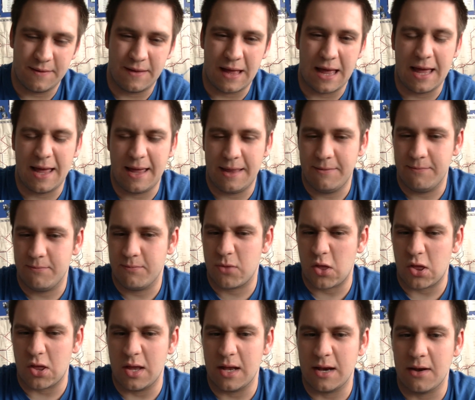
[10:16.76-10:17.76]
And
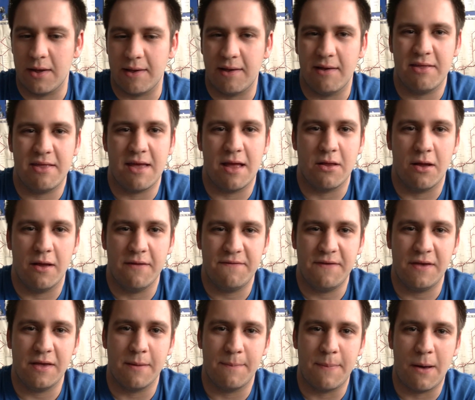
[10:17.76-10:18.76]
like I said, I
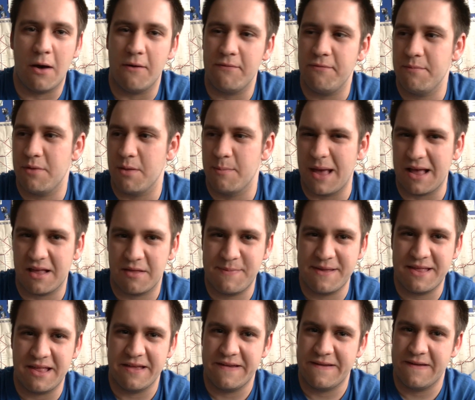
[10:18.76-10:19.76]
think apart from some
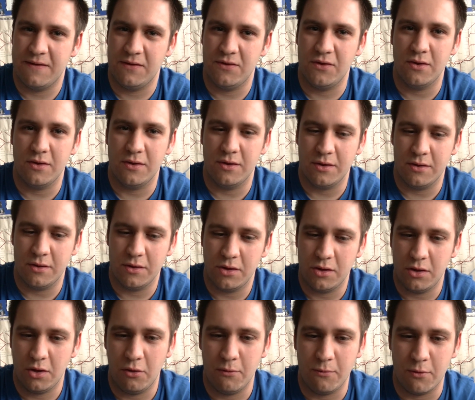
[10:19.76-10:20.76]
exposition,
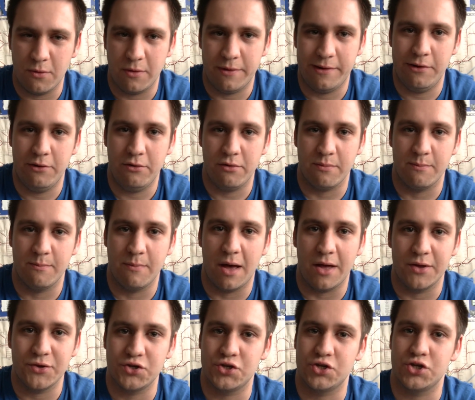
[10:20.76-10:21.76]
you wouldn't lose
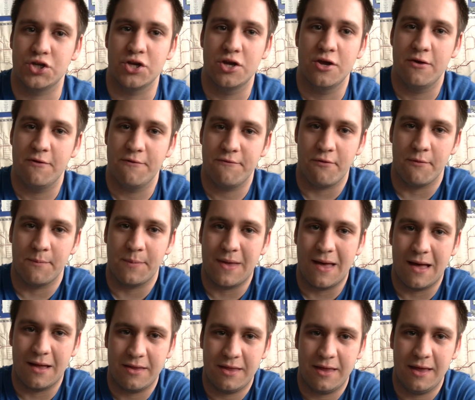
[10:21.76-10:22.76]
much from
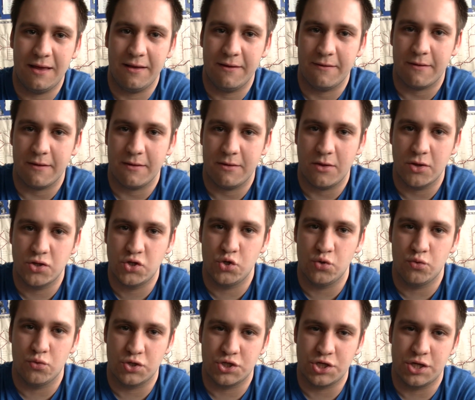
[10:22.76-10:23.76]
cutting the
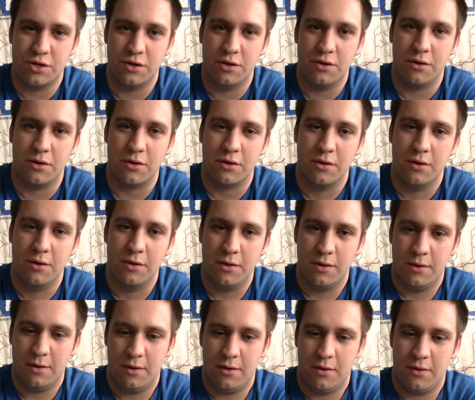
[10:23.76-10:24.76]
George and
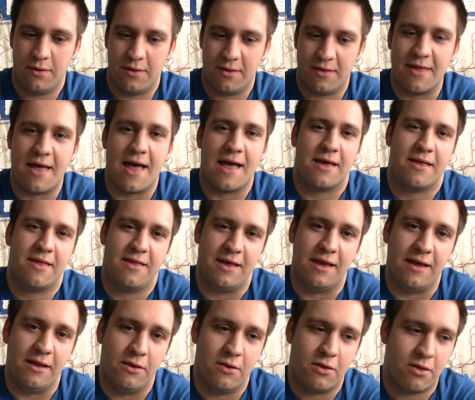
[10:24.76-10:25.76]
Zack
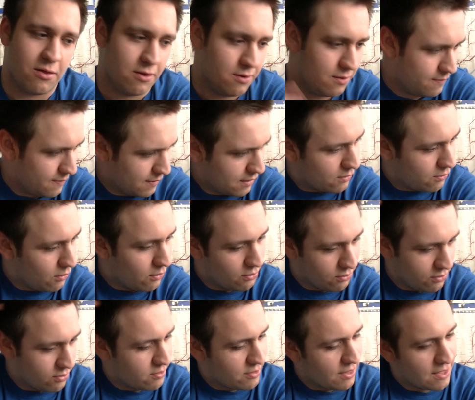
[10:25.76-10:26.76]
scenes,
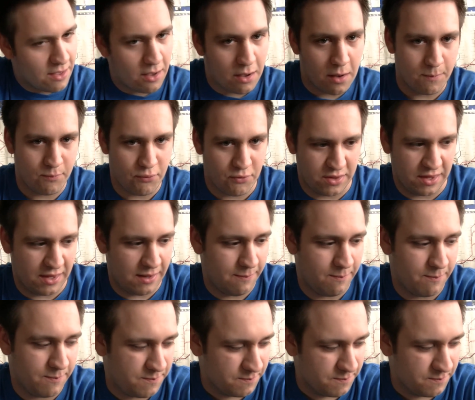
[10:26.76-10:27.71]
because they are pretty